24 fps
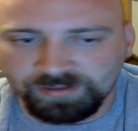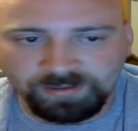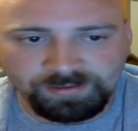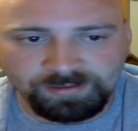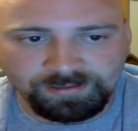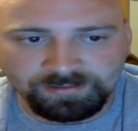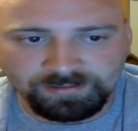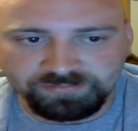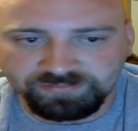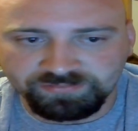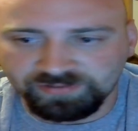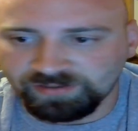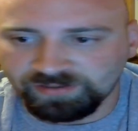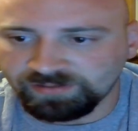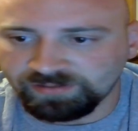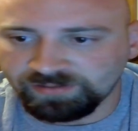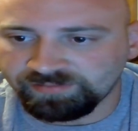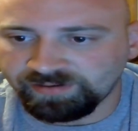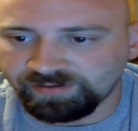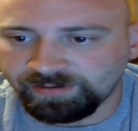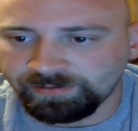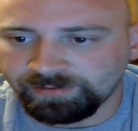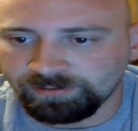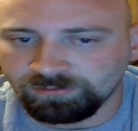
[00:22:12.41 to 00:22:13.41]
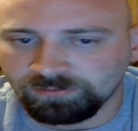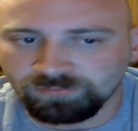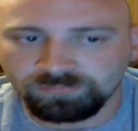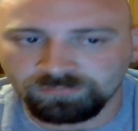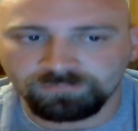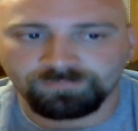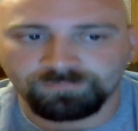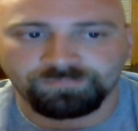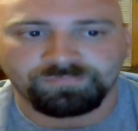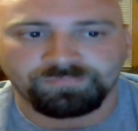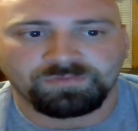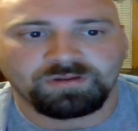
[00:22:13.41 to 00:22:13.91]
NXT
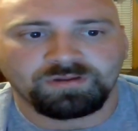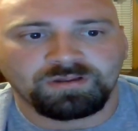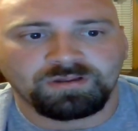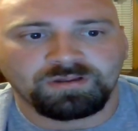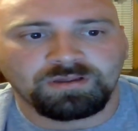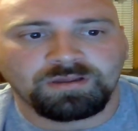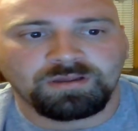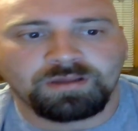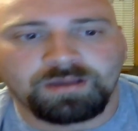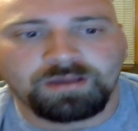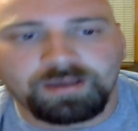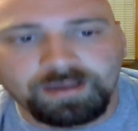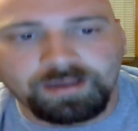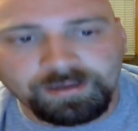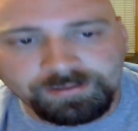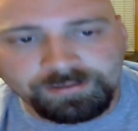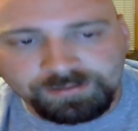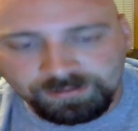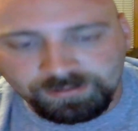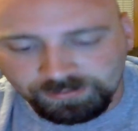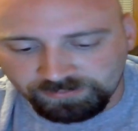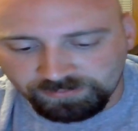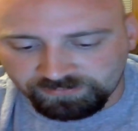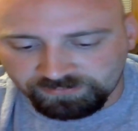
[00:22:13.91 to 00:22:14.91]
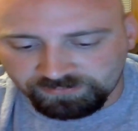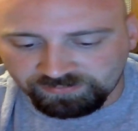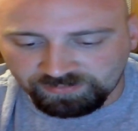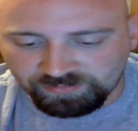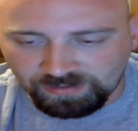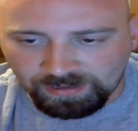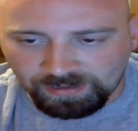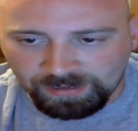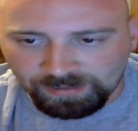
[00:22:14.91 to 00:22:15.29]
title against